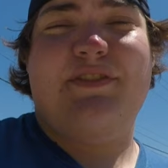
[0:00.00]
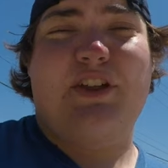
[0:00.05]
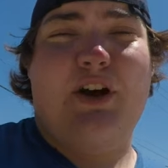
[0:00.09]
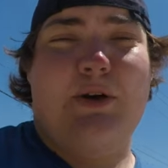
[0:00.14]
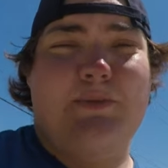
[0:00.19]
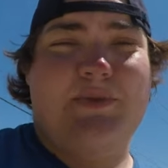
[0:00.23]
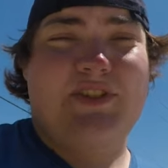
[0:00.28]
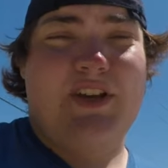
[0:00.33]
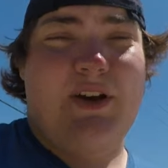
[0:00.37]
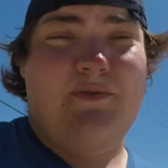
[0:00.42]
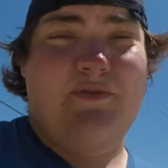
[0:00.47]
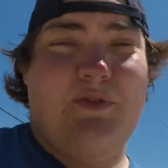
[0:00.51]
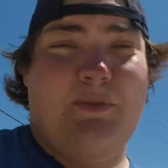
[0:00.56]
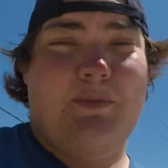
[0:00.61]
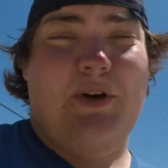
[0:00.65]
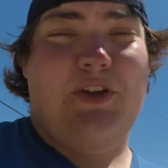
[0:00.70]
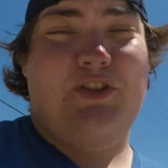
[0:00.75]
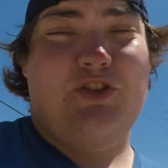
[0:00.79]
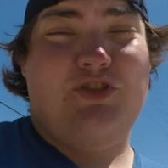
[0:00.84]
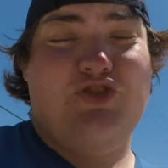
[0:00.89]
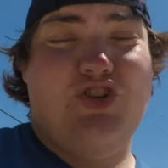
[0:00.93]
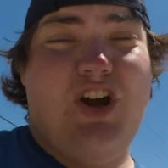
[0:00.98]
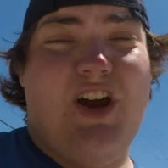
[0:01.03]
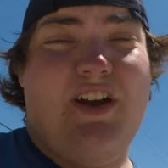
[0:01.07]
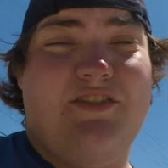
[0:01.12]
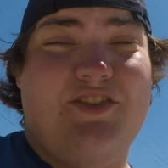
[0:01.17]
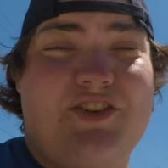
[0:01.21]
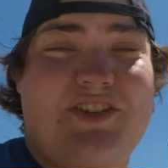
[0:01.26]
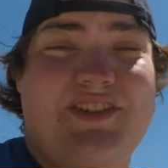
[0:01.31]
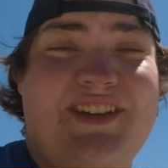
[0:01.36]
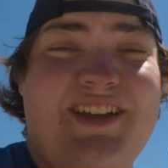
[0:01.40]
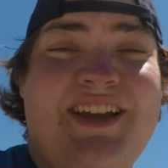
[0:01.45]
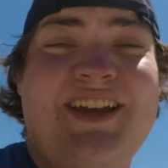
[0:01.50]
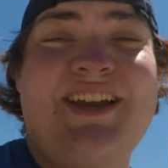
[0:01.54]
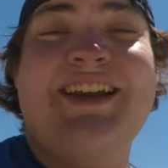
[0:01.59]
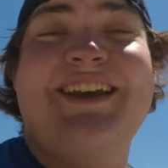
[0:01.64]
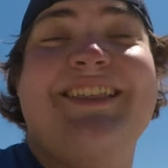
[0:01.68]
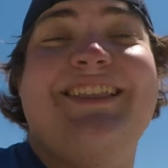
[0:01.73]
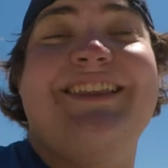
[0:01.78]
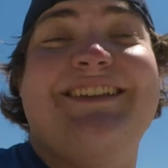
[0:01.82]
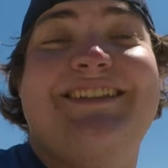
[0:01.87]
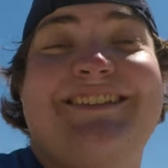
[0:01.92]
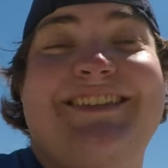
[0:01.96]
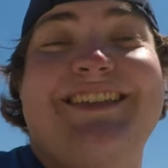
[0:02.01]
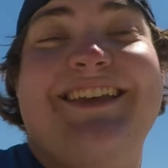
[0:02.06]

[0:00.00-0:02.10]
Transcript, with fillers: thumbs up from other drivers. This